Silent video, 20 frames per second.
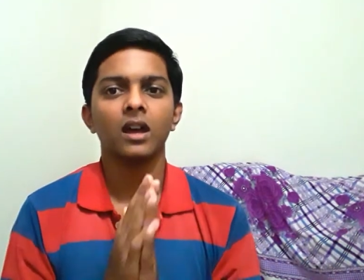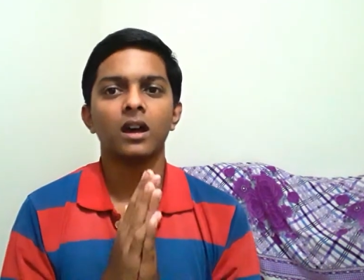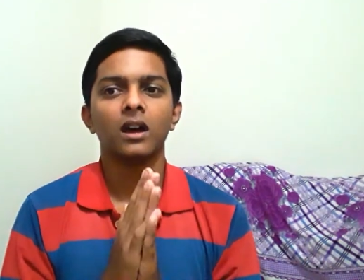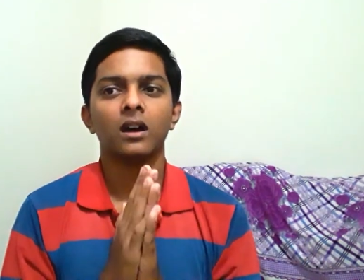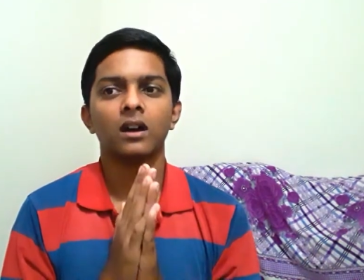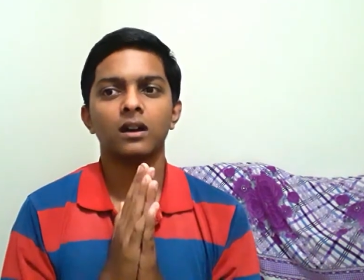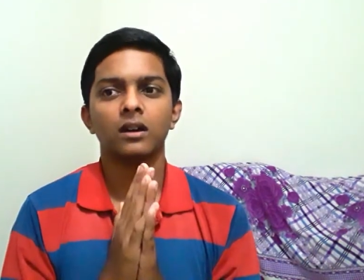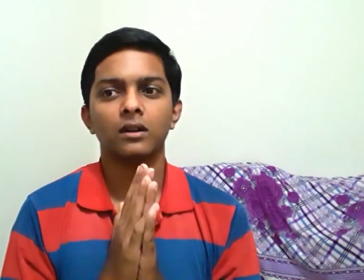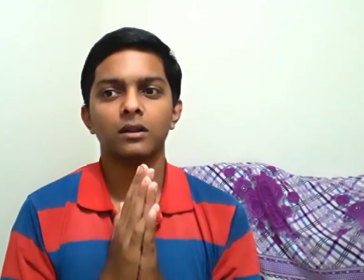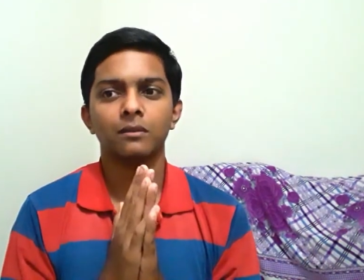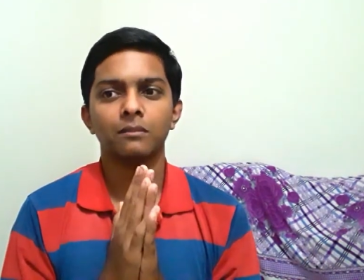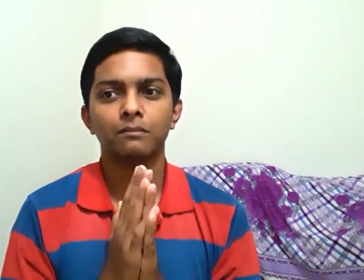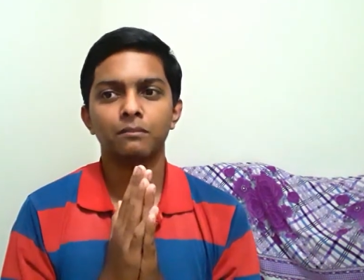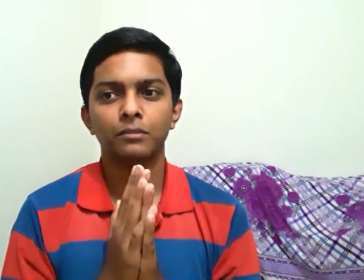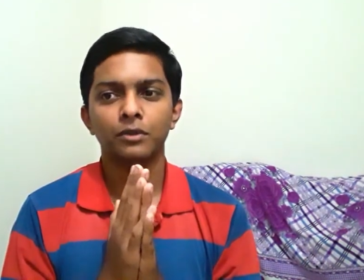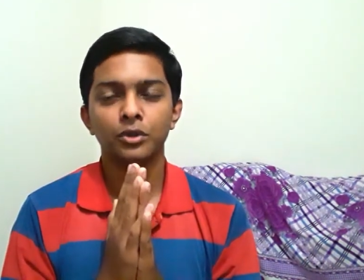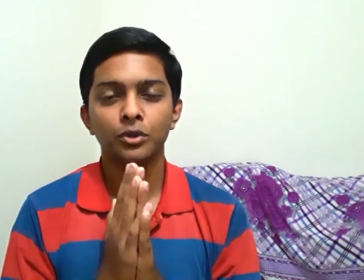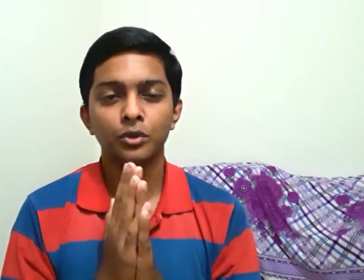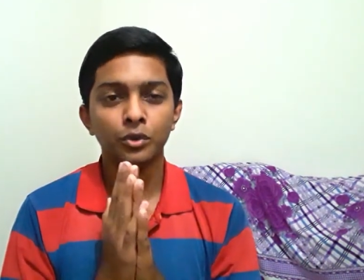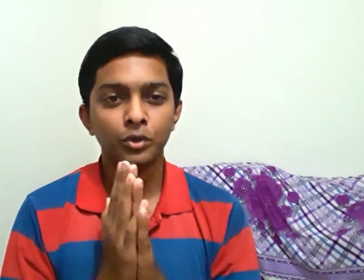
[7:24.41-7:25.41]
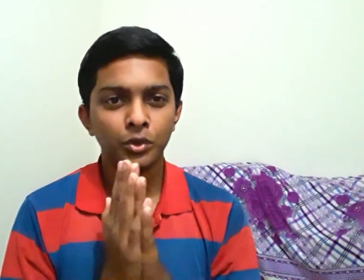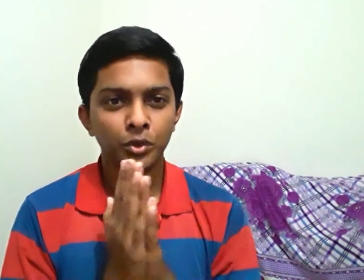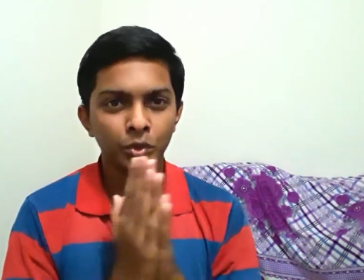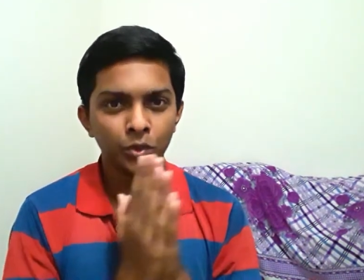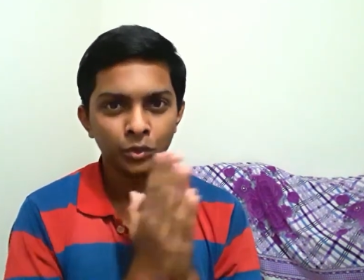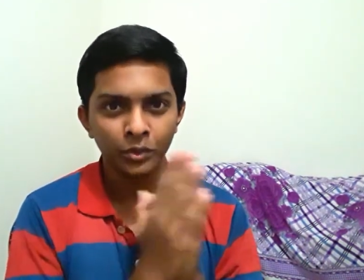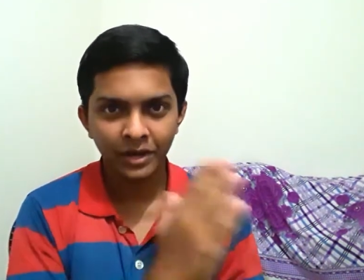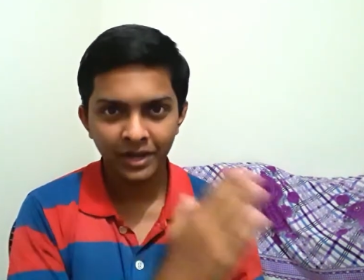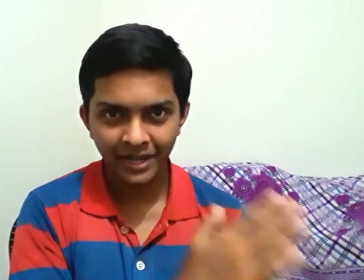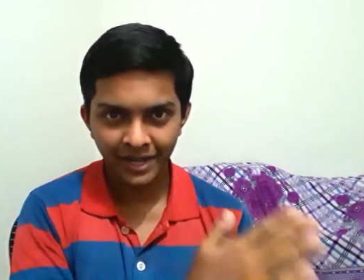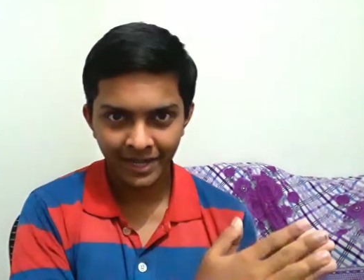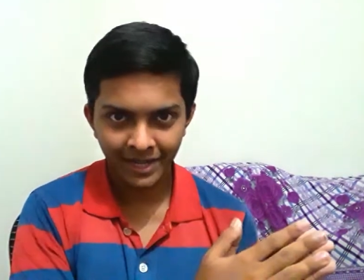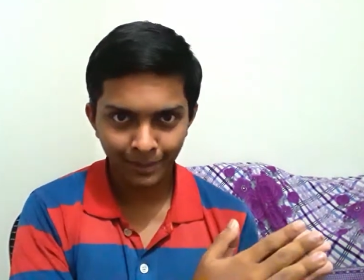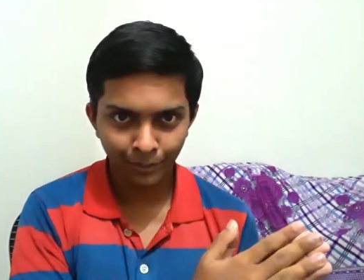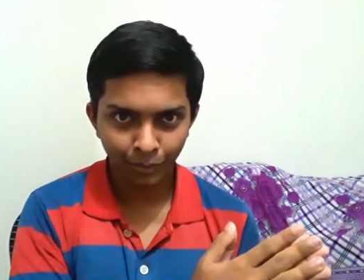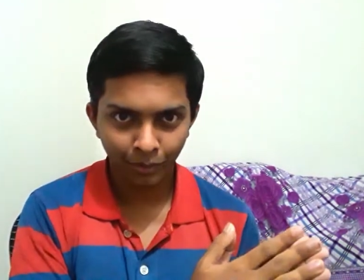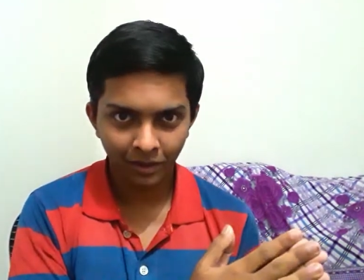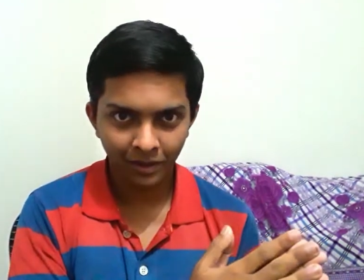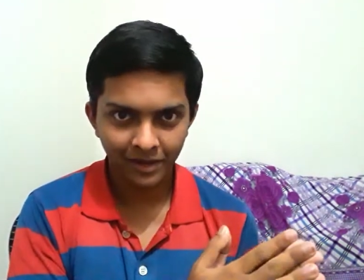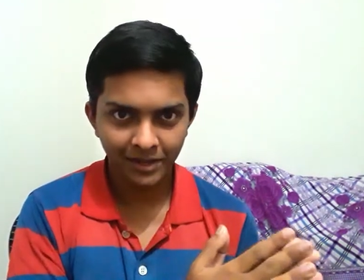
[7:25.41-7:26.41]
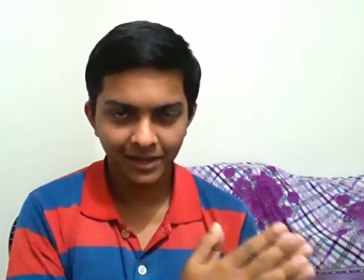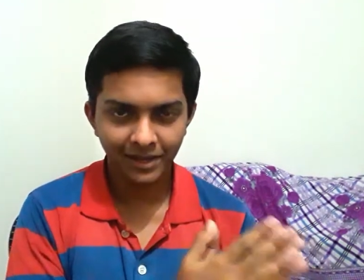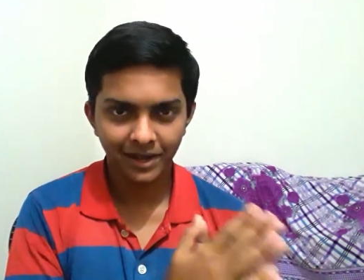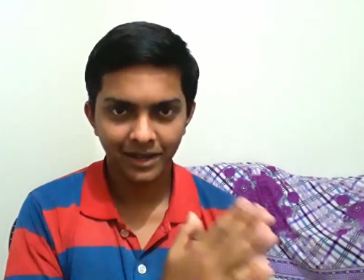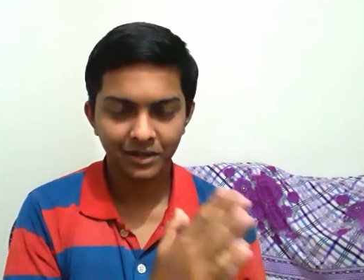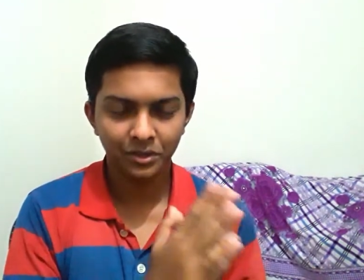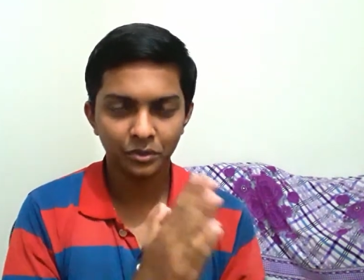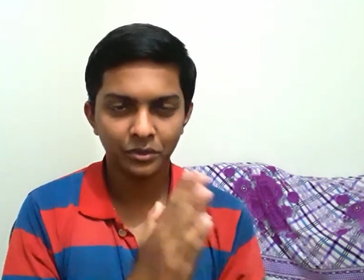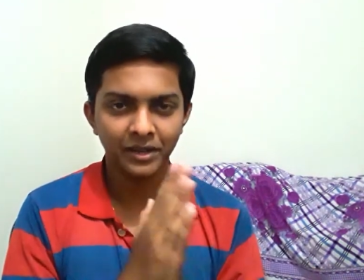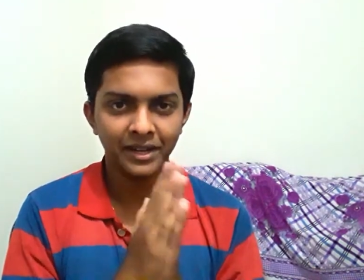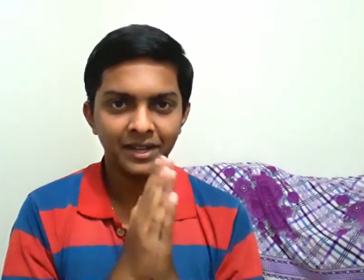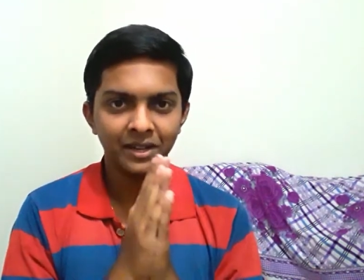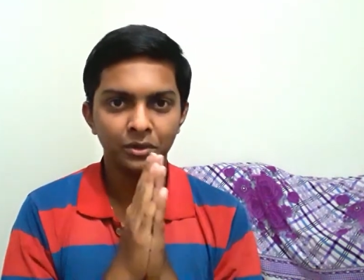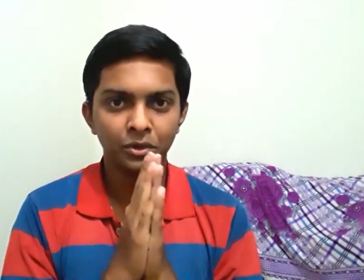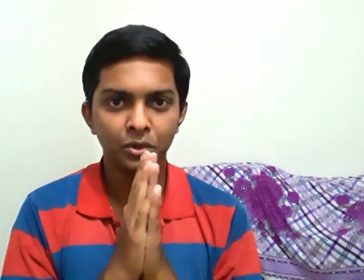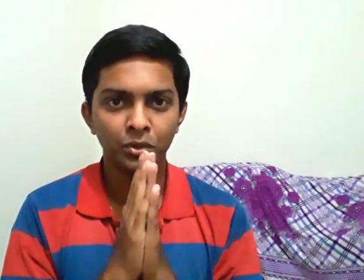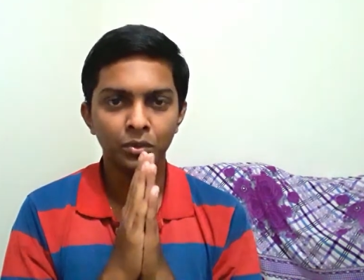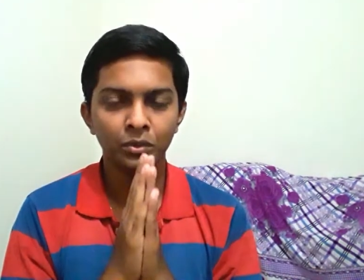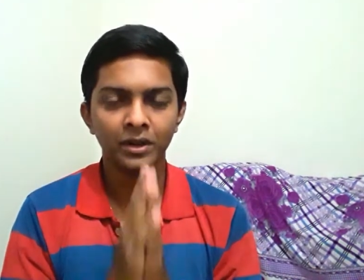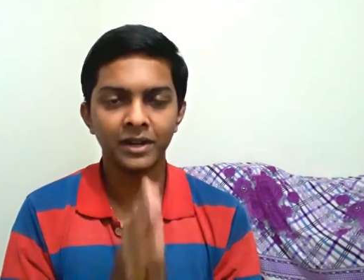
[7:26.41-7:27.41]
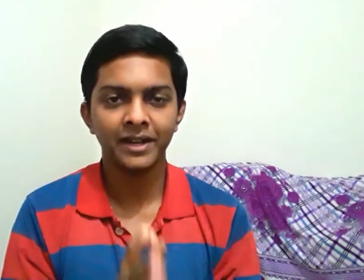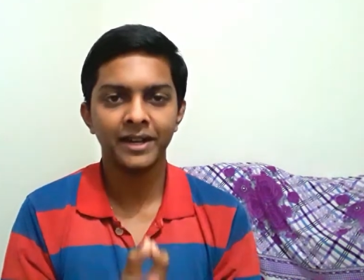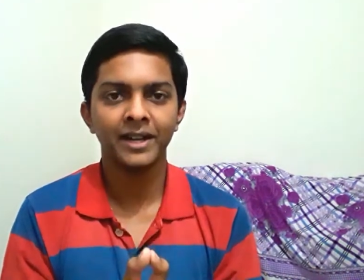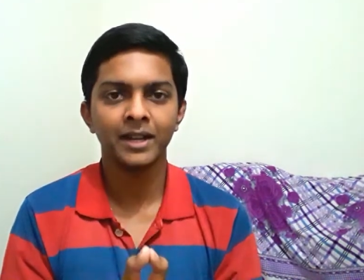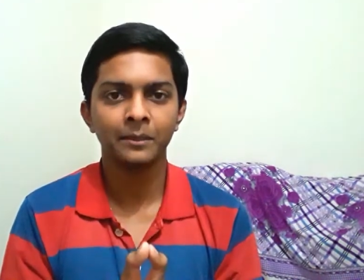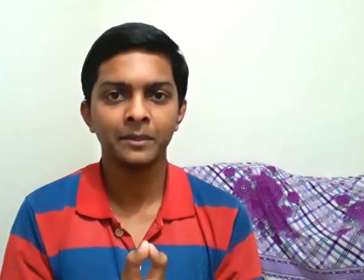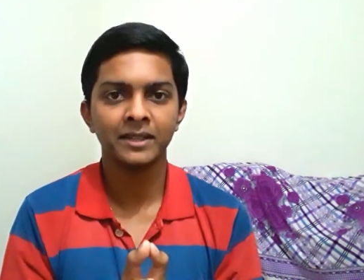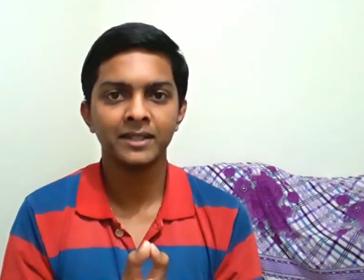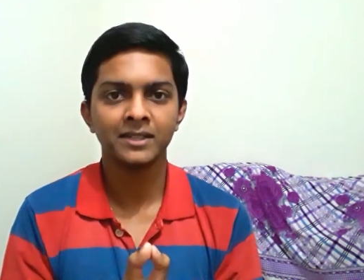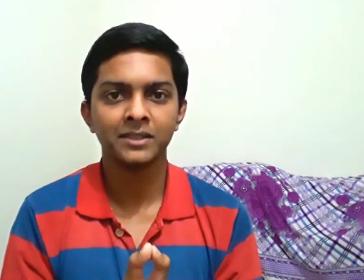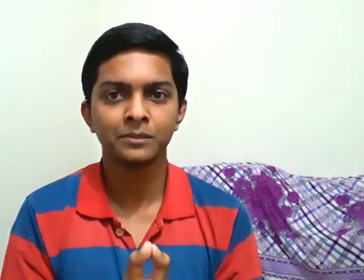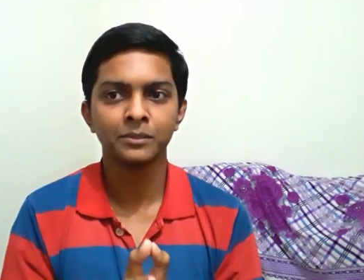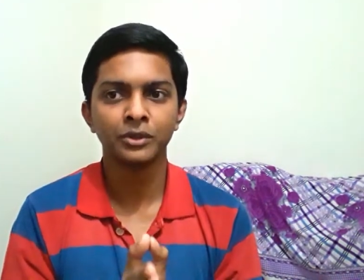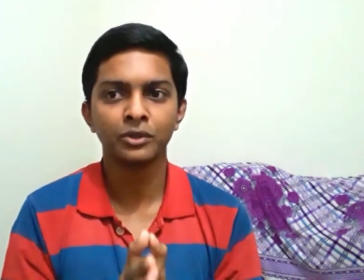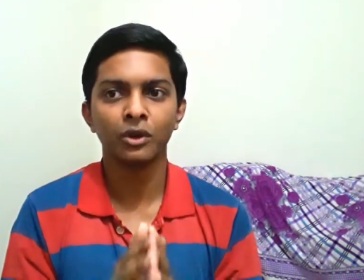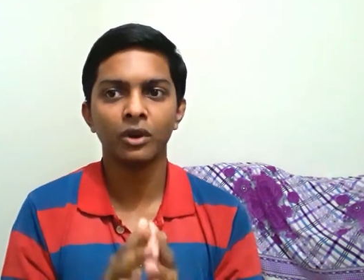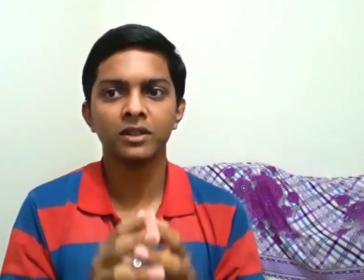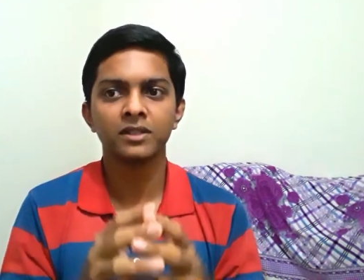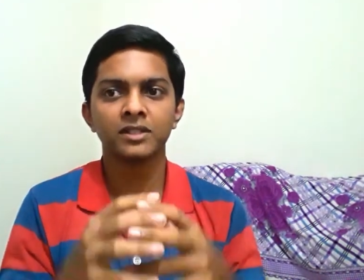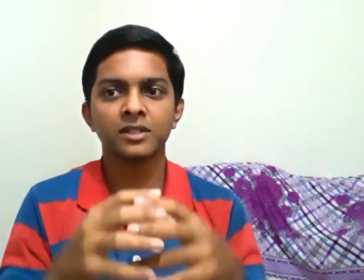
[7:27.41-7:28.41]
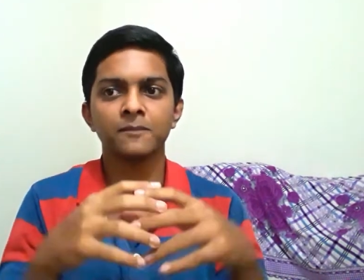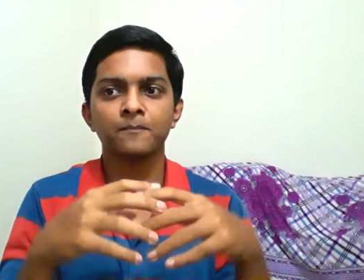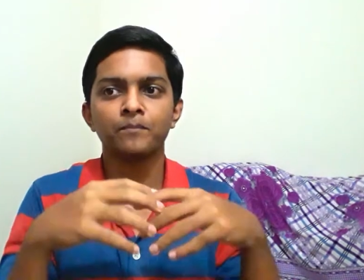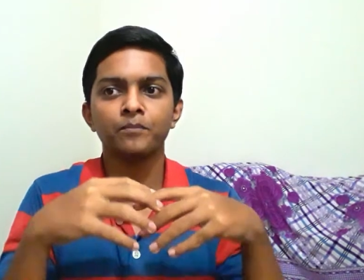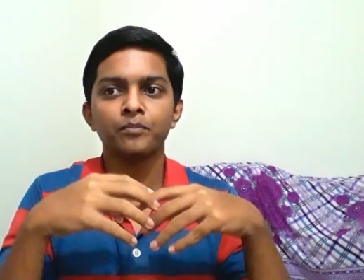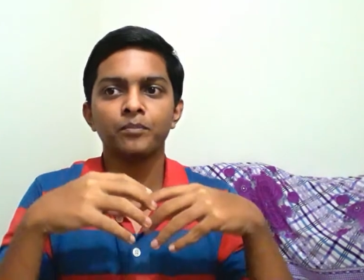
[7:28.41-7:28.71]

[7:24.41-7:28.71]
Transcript: uh, to do a data modeling and to do a database because